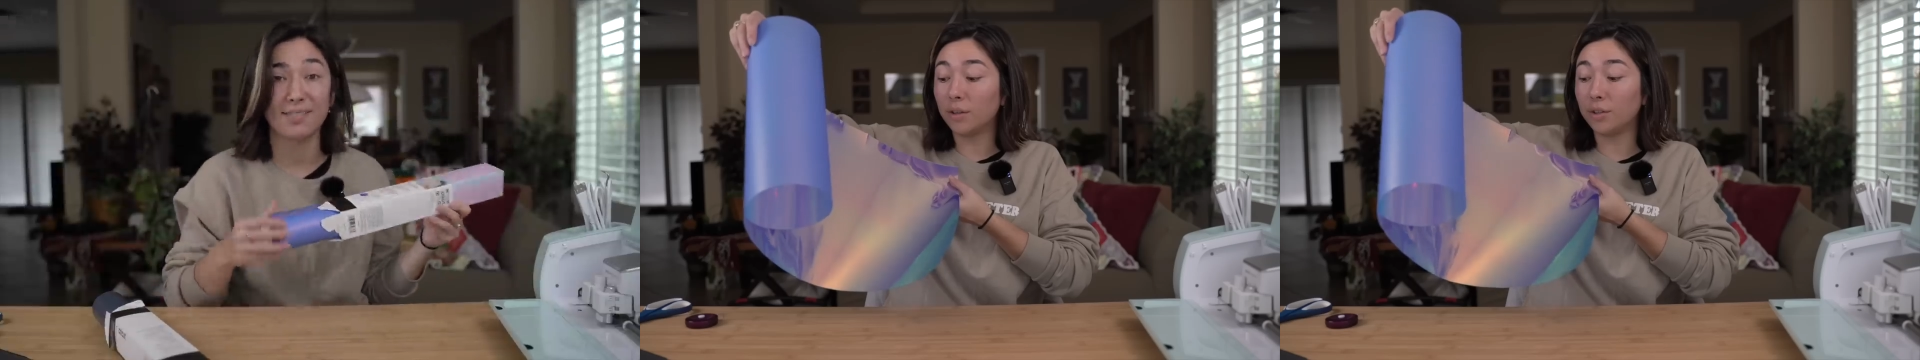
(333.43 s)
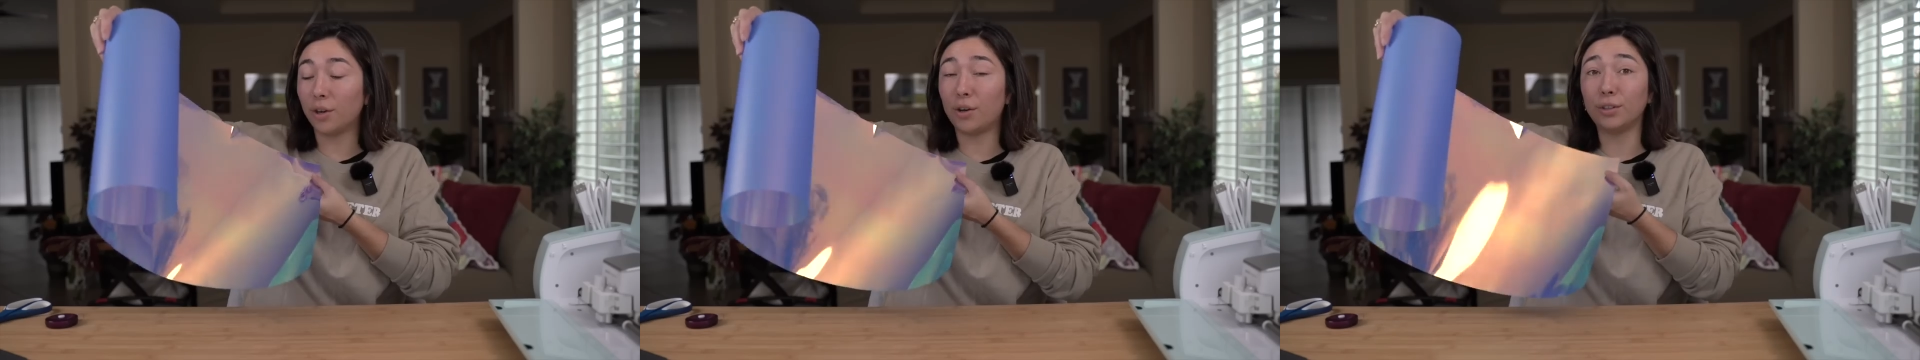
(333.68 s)

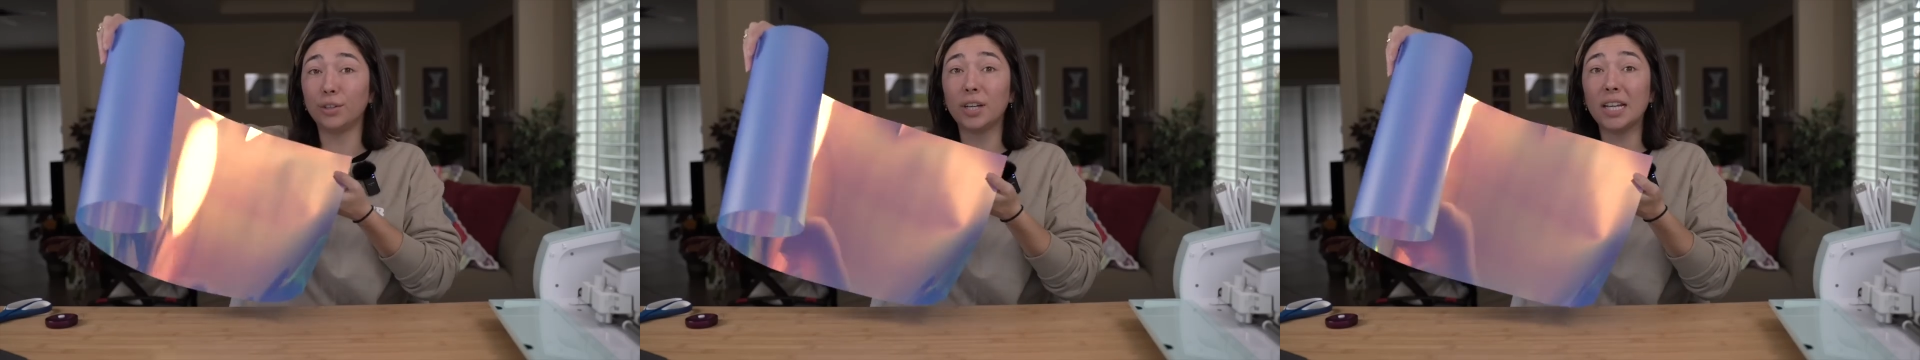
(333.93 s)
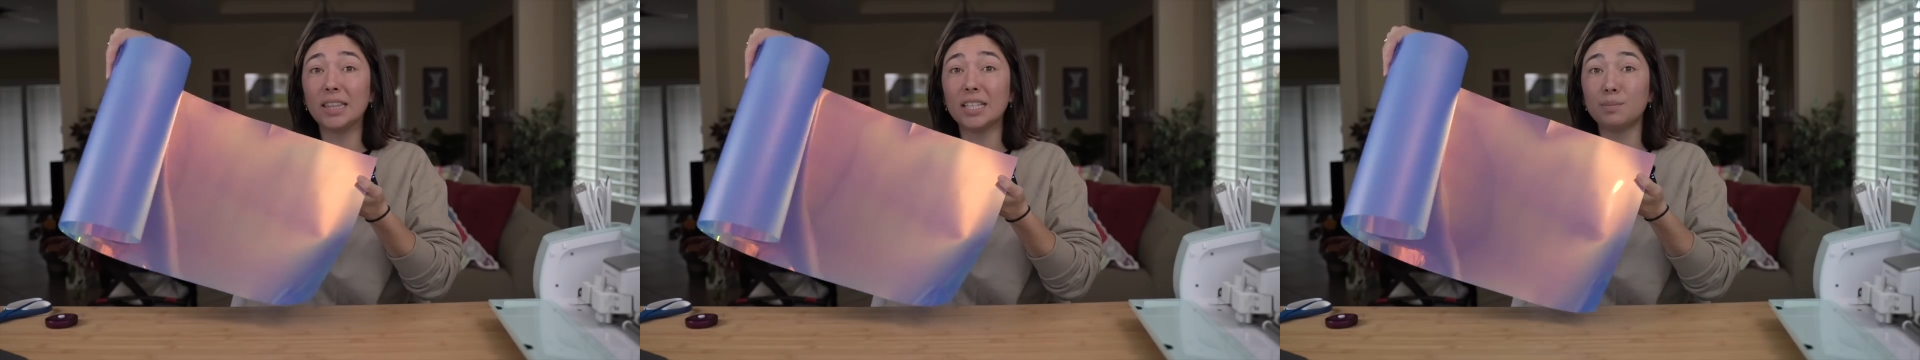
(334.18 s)
Y'all look
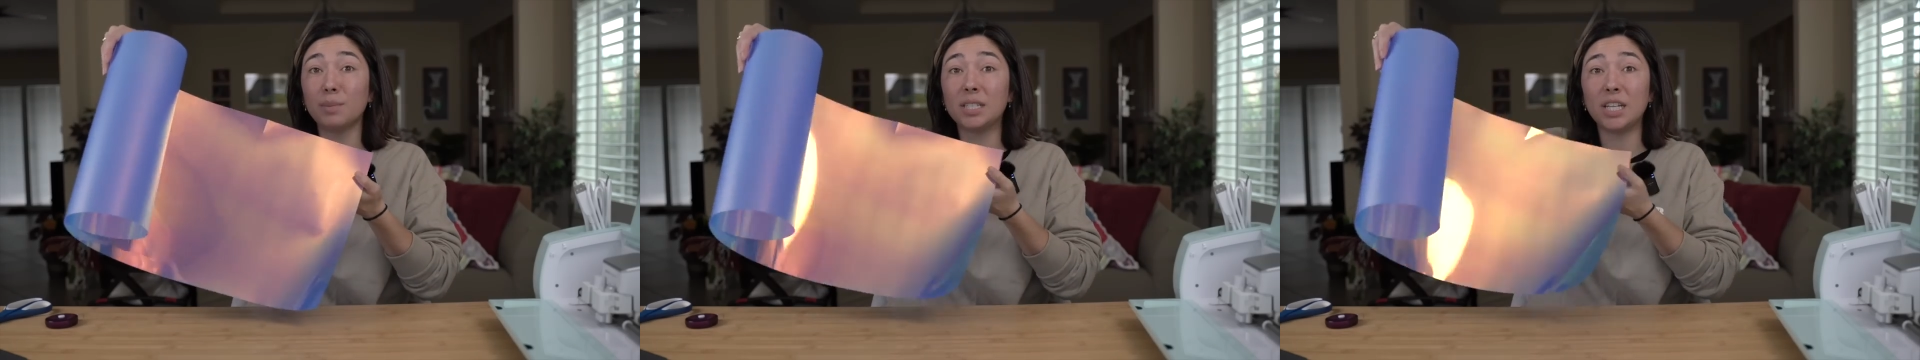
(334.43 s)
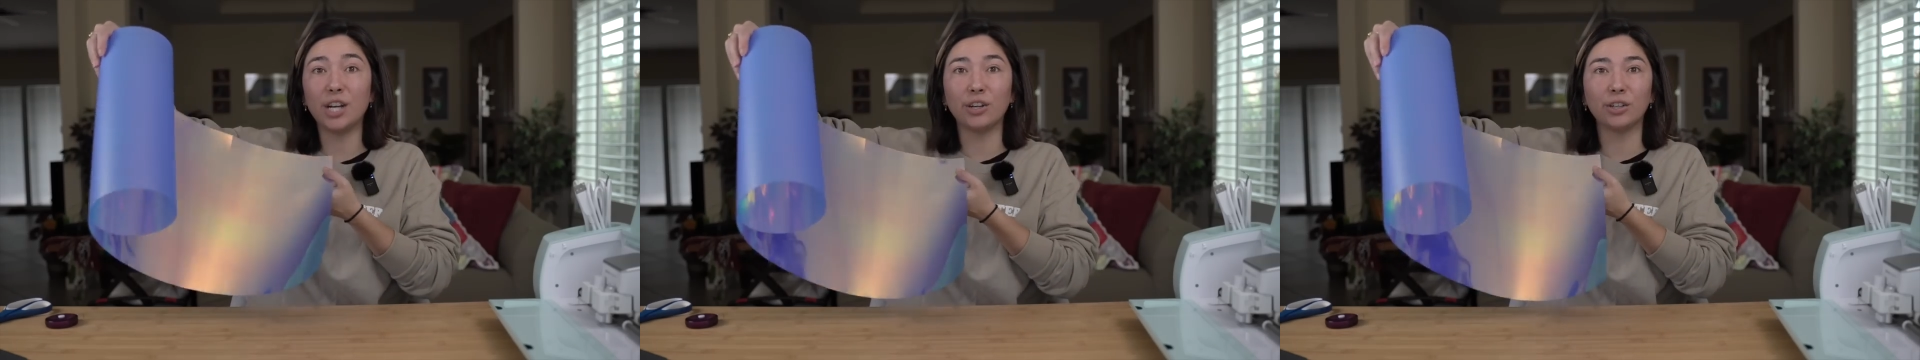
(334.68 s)
at this
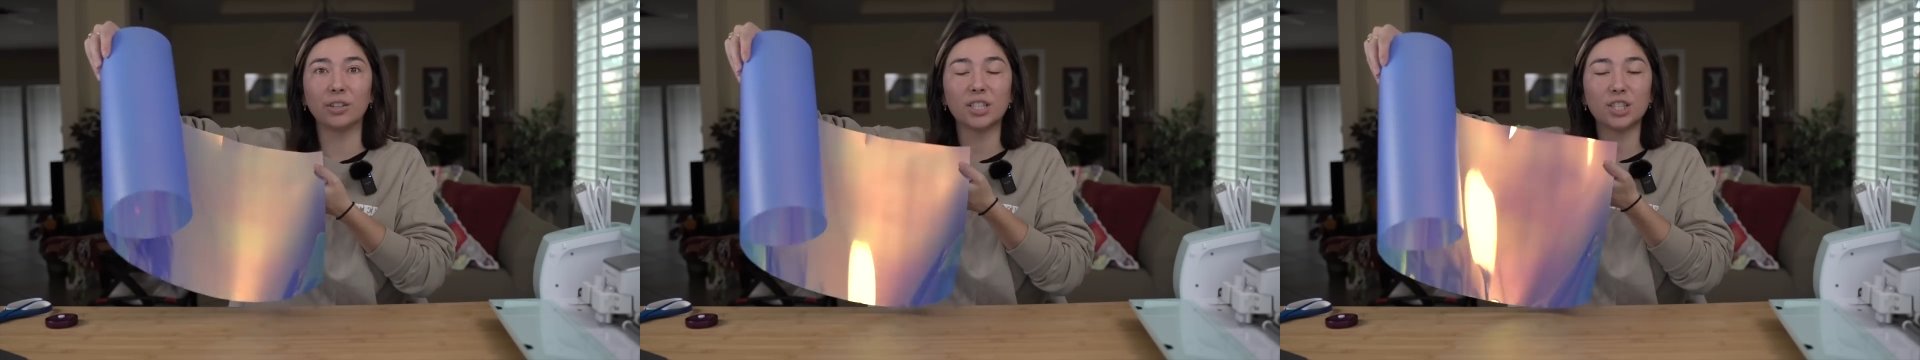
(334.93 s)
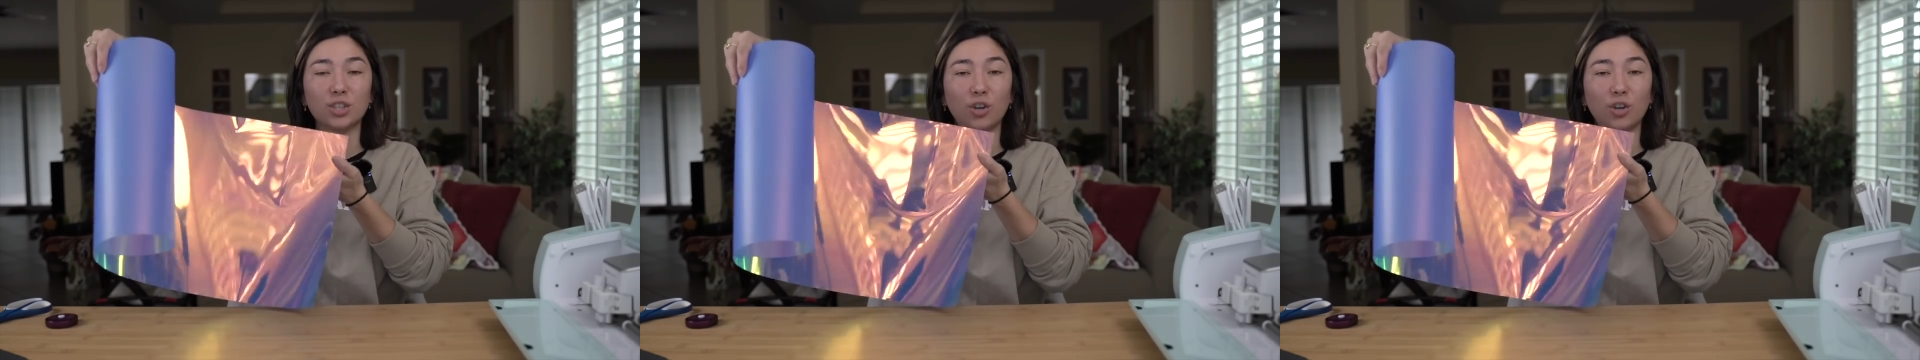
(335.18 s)
material. This is